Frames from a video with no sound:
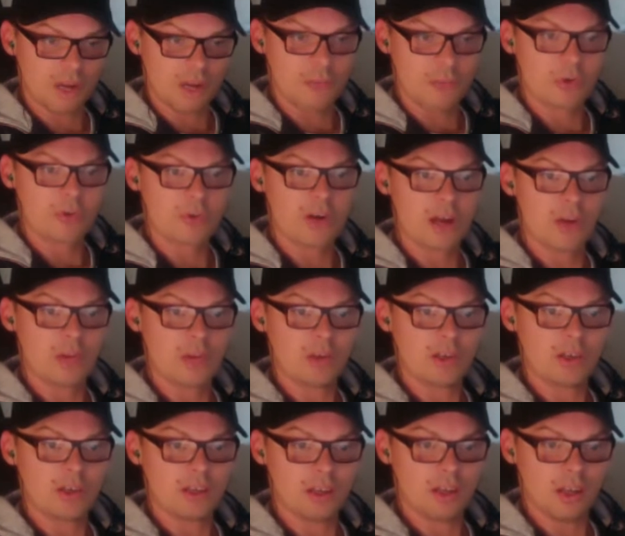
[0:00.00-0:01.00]

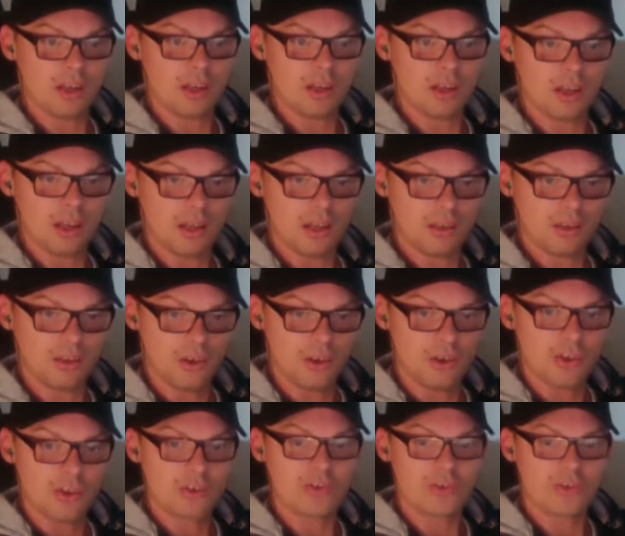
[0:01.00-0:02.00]
programming and
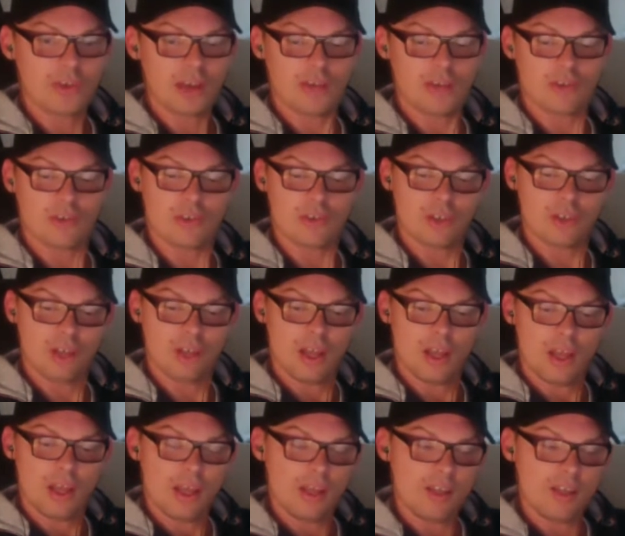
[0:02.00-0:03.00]
learning together,
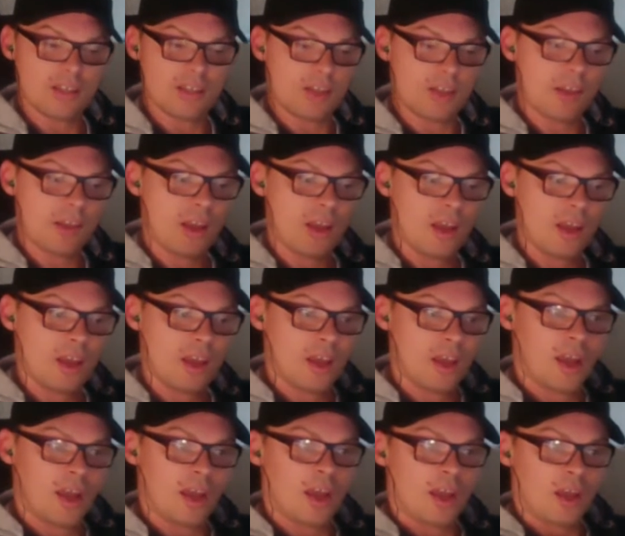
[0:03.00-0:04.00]
is that
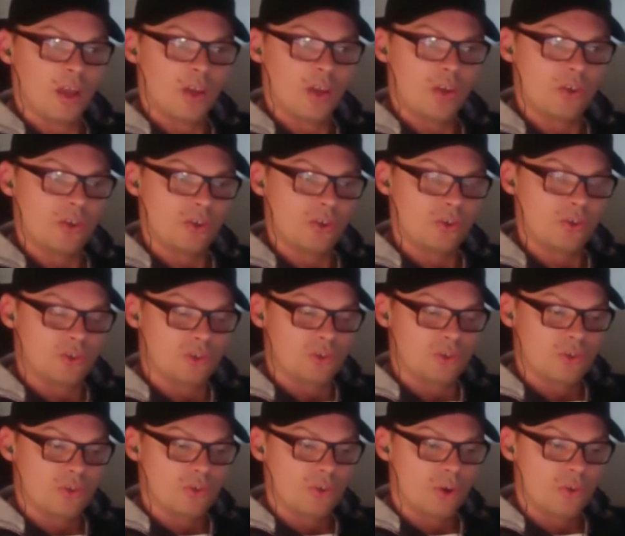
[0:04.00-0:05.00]

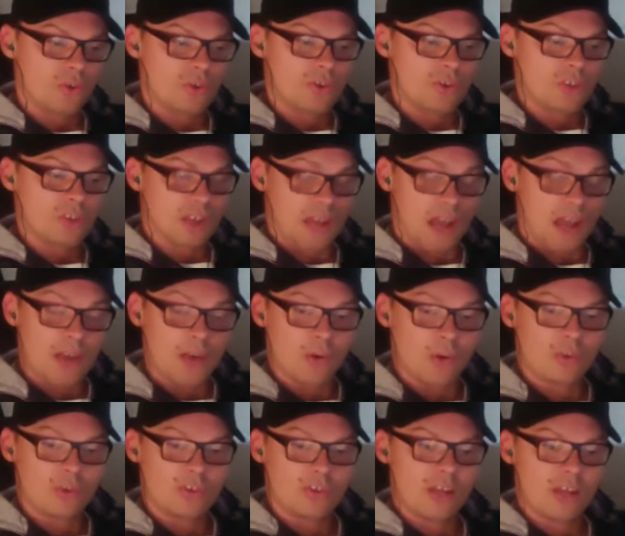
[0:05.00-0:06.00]
you notice, and I
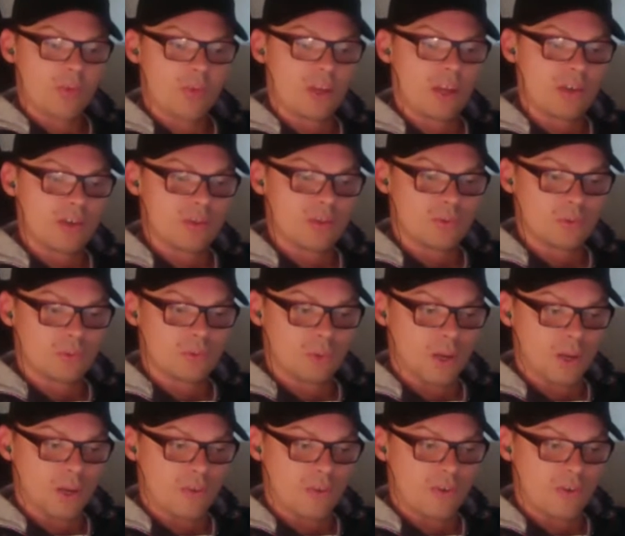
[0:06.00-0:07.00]
noticed that
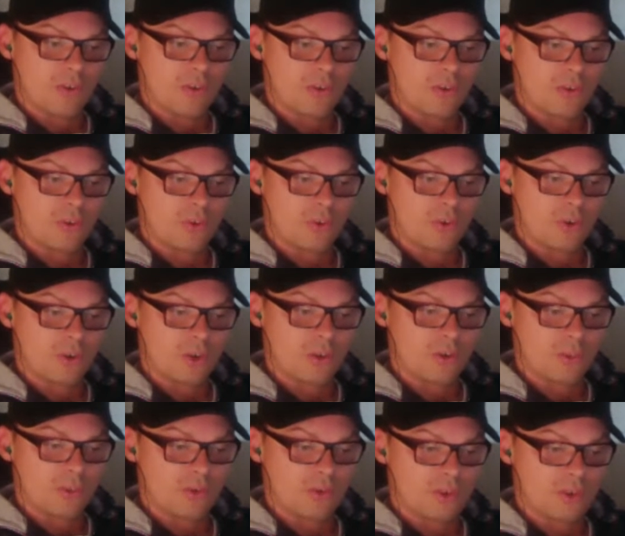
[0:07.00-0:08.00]
when I started to work as
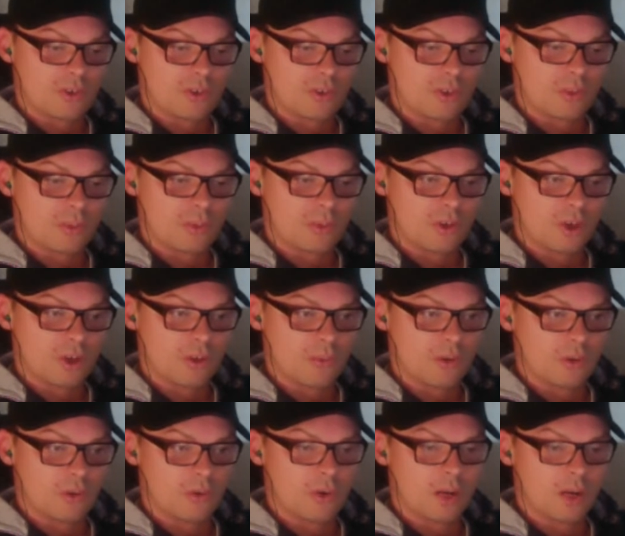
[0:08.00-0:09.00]
a professional
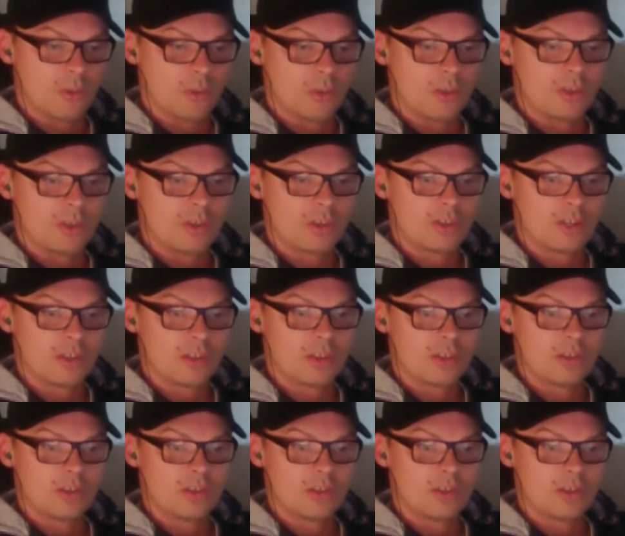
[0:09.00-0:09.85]
programmer, is that